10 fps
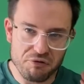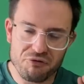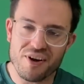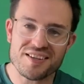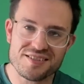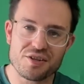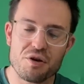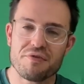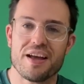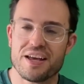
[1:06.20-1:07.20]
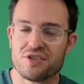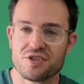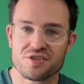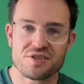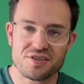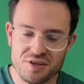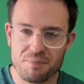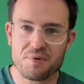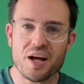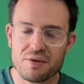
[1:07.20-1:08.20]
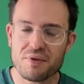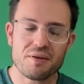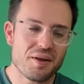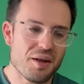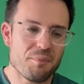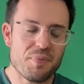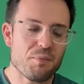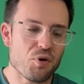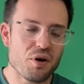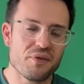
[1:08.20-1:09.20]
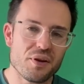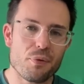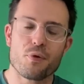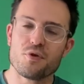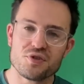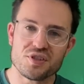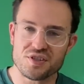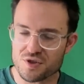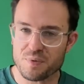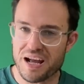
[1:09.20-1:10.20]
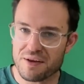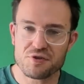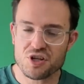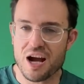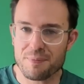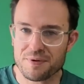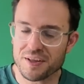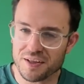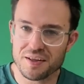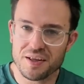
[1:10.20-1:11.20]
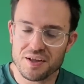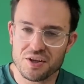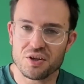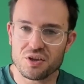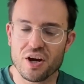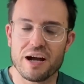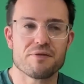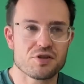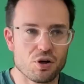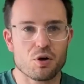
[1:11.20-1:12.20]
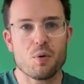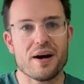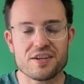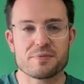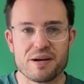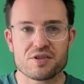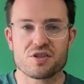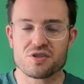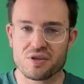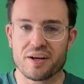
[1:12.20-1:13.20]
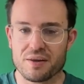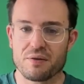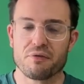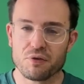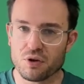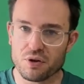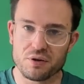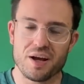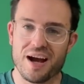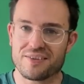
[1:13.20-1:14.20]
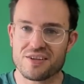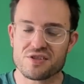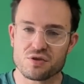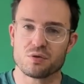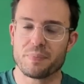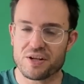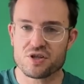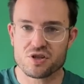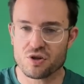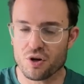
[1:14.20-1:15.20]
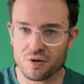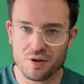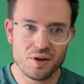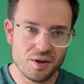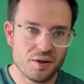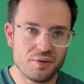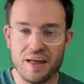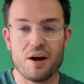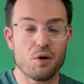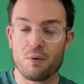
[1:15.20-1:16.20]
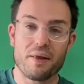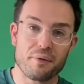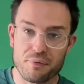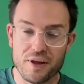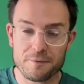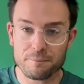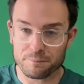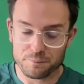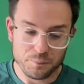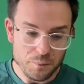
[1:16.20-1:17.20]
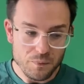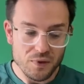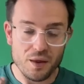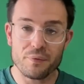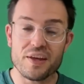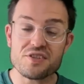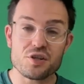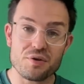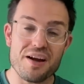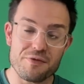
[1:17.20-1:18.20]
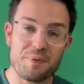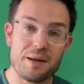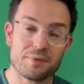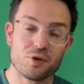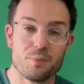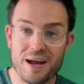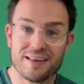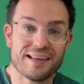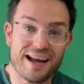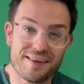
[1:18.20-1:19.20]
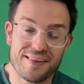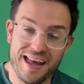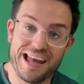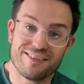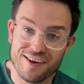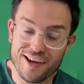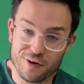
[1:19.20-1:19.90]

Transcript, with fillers: fussed over edges. It's a kind of a bit more of an enthusiast way of sharpening your knives. Not quite as much as like the full on artisanal bench stone, that whole other thing. These are great for people who may lack the hand-eye